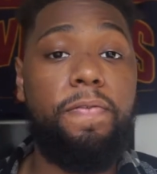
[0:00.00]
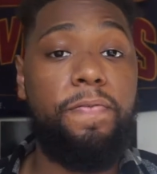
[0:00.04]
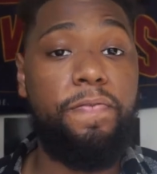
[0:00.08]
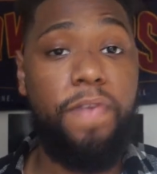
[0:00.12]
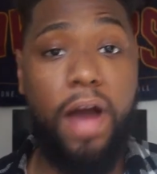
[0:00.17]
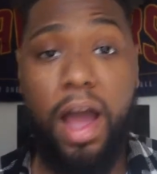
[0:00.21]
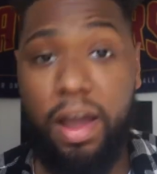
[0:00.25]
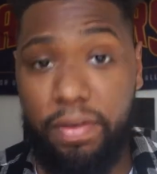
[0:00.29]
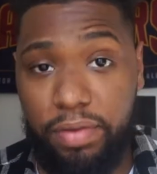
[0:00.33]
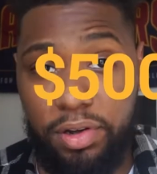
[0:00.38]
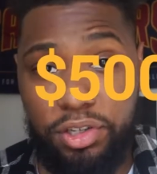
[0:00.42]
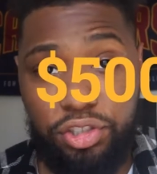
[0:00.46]

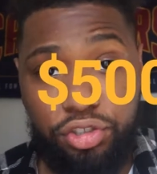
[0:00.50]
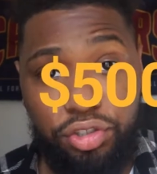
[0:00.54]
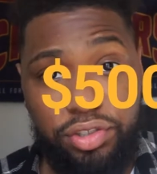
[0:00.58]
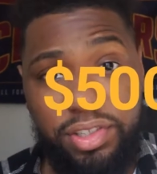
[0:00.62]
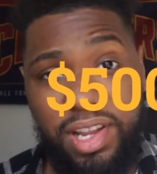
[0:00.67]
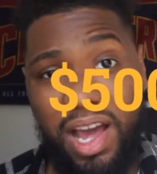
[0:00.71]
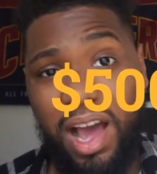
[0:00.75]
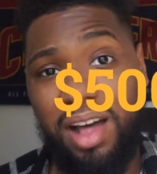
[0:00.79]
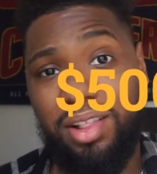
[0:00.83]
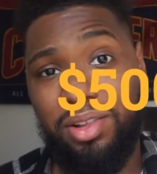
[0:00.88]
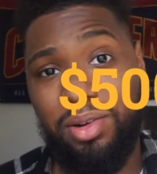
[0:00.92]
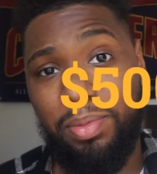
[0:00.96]

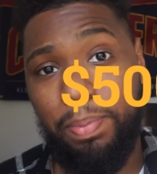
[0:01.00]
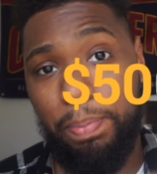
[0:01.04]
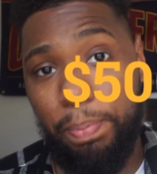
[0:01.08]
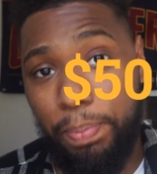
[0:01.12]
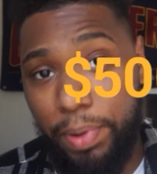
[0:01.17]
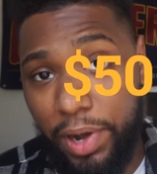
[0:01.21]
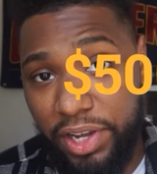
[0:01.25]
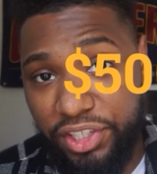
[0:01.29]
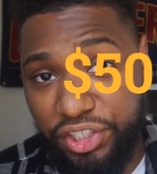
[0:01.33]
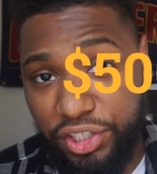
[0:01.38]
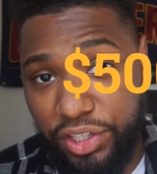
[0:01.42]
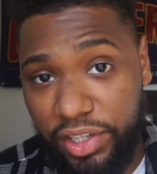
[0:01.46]
$500
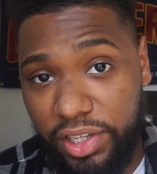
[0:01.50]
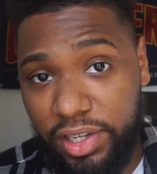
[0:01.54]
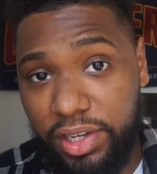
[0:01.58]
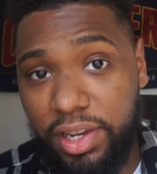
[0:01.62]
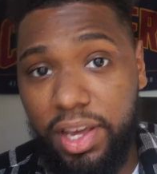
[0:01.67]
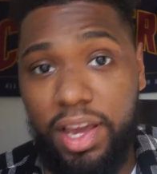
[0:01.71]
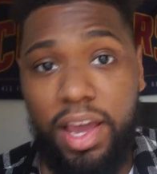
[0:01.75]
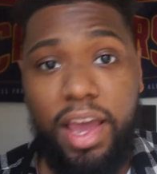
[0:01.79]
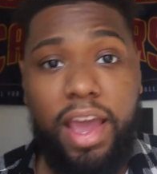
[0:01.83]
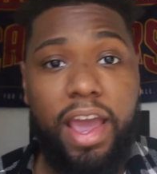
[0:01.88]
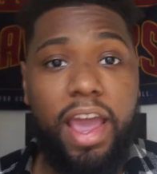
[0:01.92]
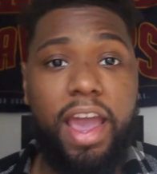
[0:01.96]
budget
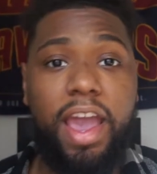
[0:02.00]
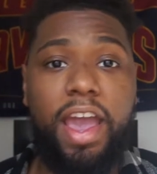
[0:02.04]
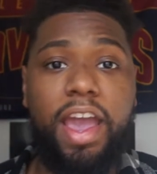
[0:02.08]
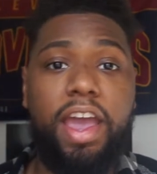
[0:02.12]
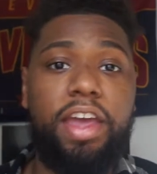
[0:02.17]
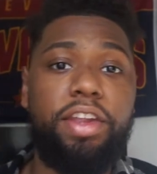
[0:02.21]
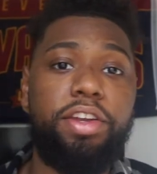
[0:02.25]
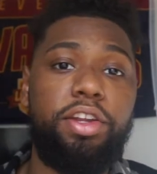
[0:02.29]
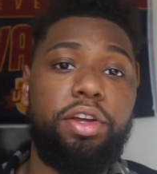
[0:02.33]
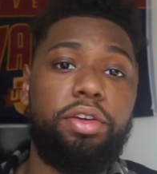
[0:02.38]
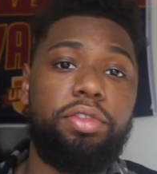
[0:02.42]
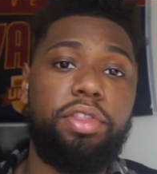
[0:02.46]

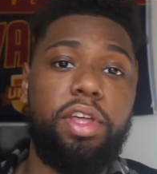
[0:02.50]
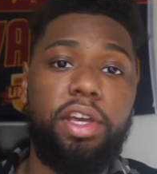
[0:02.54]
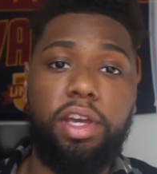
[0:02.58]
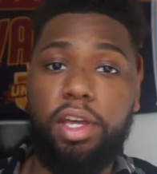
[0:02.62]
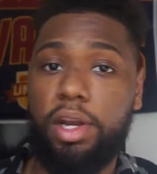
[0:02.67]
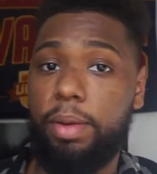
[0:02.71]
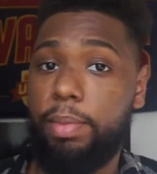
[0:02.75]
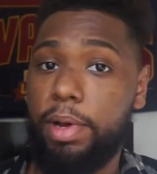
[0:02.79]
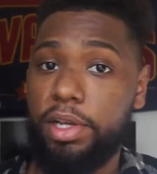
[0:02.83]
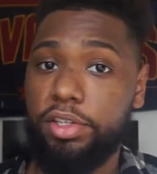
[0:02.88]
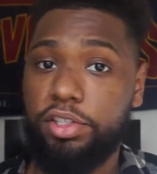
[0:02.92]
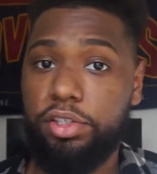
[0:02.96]
and you're thinking
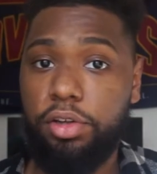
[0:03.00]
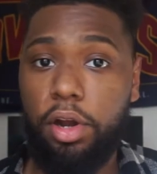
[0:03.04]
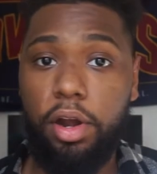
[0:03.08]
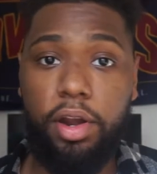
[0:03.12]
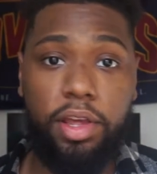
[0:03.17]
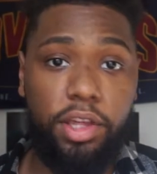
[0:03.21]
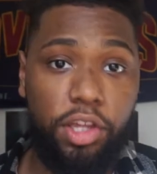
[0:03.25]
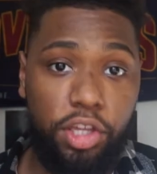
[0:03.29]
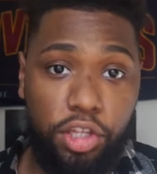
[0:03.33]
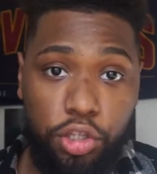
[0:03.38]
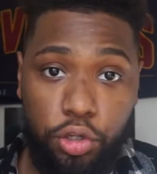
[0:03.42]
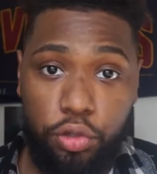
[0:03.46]
about
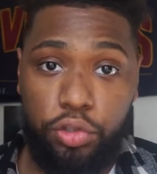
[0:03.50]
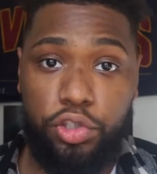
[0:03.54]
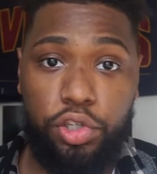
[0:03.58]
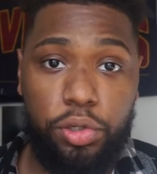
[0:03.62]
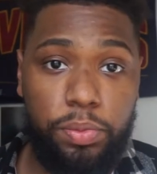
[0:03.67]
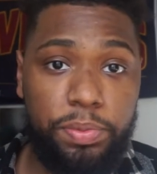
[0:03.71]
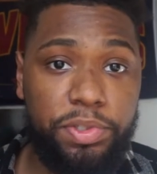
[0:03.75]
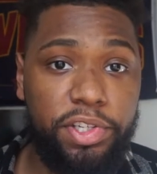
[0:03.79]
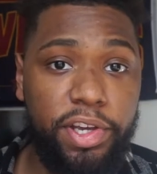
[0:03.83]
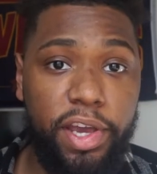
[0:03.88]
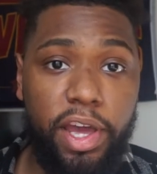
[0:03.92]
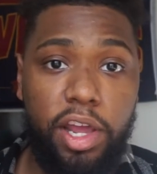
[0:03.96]
starting a
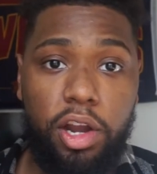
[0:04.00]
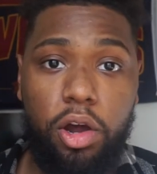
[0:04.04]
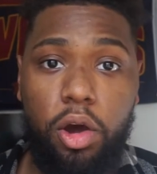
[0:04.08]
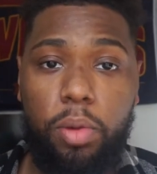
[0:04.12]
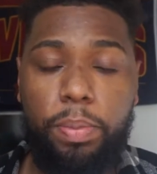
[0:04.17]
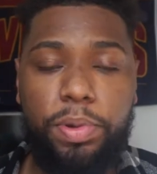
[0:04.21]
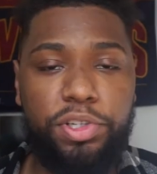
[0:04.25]
YouTube channel,